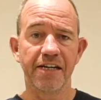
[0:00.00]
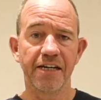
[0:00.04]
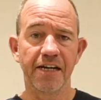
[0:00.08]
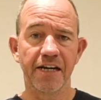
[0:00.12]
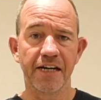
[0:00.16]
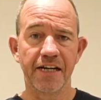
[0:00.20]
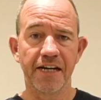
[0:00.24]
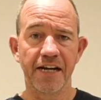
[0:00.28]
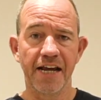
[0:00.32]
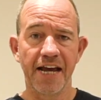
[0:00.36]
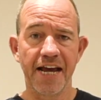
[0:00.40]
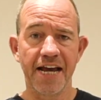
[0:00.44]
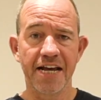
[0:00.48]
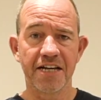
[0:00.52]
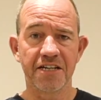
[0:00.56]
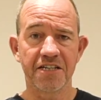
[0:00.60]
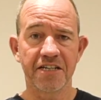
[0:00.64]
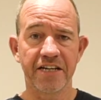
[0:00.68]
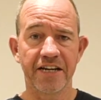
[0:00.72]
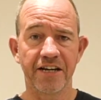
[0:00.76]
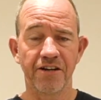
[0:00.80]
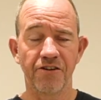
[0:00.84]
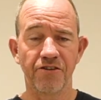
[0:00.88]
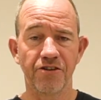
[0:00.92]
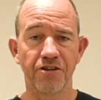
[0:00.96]
an air
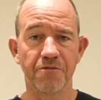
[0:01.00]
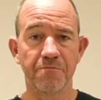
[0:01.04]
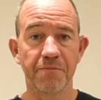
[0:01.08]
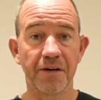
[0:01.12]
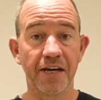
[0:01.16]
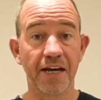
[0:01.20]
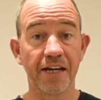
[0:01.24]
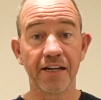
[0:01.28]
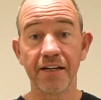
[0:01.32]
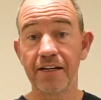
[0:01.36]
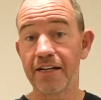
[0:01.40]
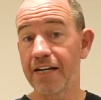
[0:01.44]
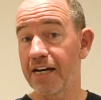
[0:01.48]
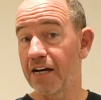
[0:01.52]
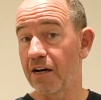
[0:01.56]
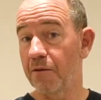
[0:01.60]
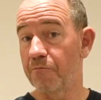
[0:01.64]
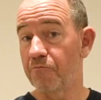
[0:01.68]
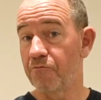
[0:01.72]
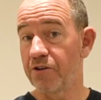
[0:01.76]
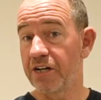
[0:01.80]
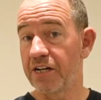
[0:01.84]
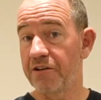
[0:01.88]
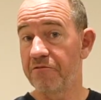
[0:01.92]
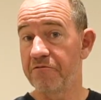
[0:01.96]
seal on them, but other than that,
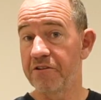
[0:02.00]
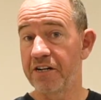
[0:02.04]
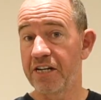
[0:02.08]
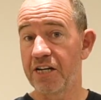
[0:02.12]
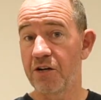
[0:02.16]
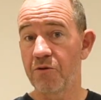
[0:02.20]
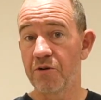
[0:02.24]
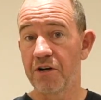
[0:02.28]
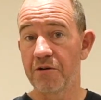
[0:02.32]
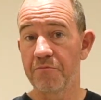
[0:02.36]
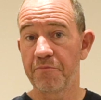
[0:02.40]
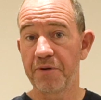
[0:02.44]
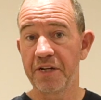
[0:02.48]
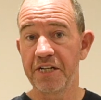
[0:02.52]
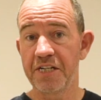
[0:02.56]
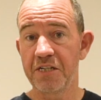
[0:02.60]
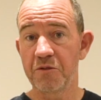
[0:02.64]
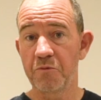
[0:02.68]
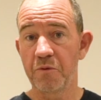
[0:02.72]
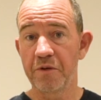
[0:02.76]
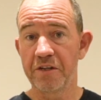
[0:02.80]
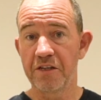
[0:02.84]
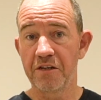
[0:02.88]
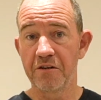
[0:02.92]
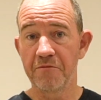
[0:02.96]
I'm really, really quite
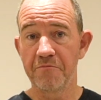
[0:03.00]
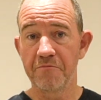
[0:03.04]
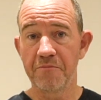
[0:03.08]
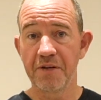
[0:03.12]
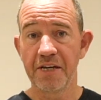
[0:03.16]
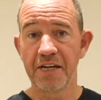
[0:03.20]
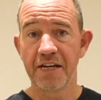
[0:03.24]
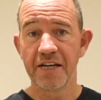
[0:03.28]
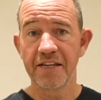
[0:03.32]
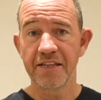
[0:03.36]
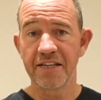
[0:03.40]
pleased with them.